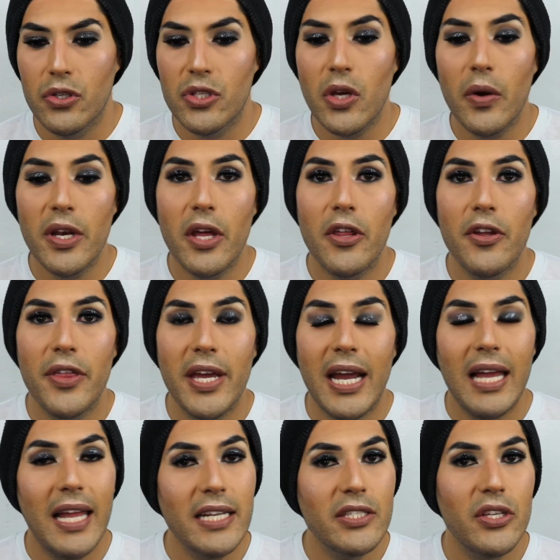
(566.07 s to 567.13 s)
So another thing
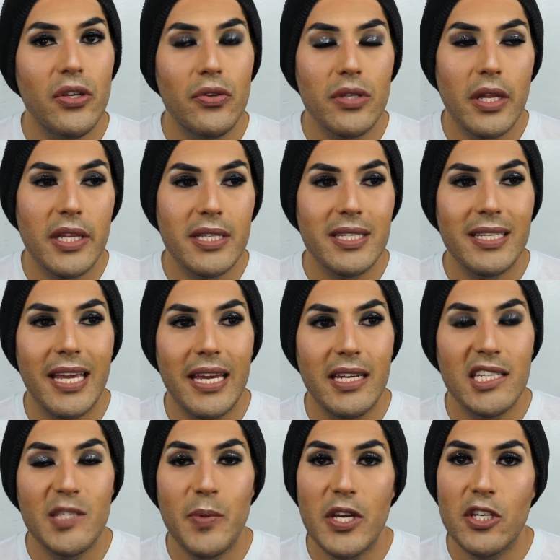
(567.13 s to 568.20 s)
I like to use on the skin,
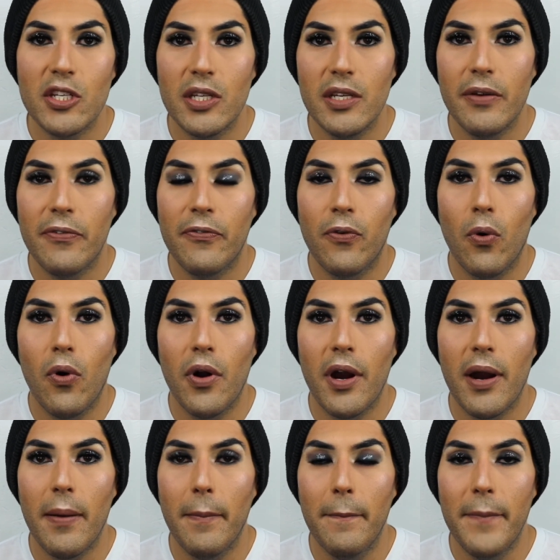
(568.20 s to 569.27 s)
especially
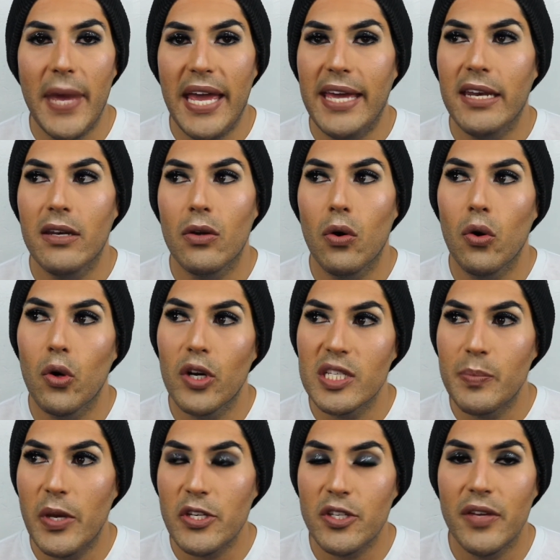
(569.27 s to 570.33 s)
for men, or
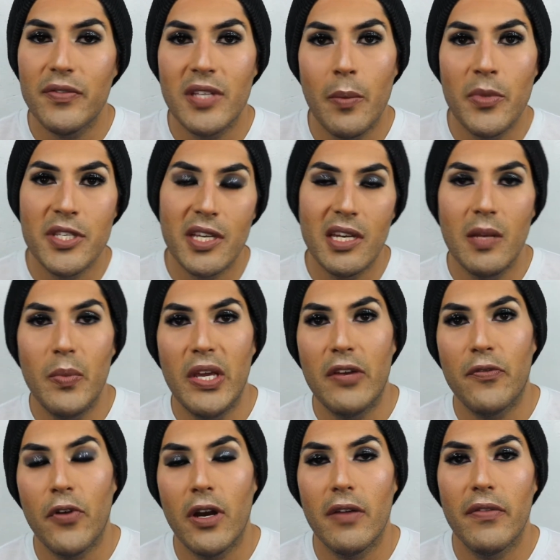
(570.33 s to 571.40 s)
especially if someone's gonna be in
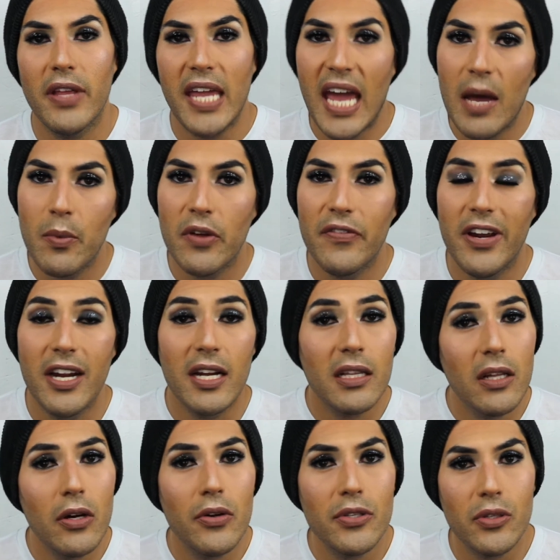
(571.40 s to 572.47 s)
front of the camera very
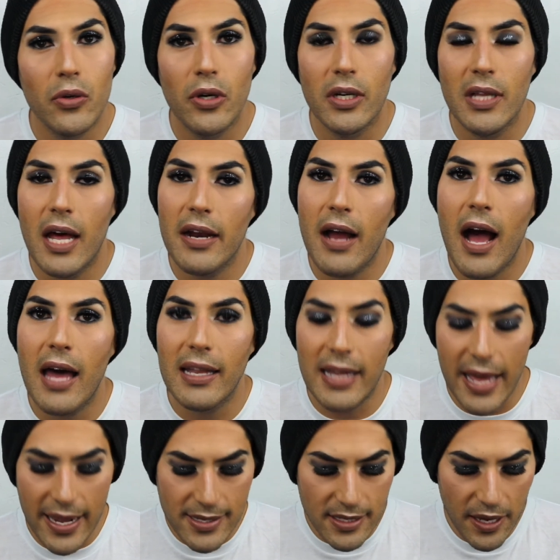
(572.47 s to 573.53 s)
close or a lot of hot
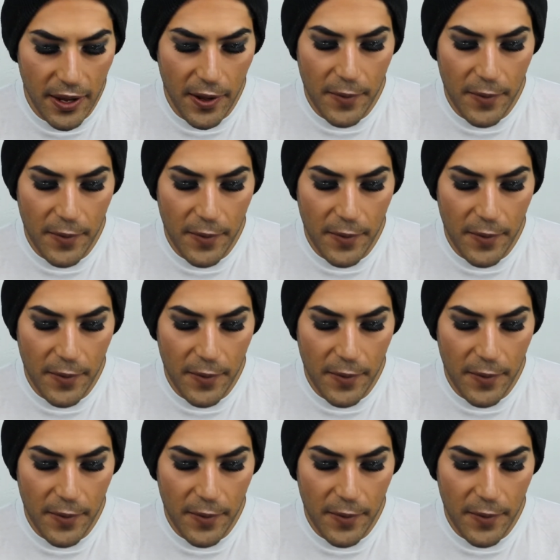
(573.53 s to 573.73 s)
lights,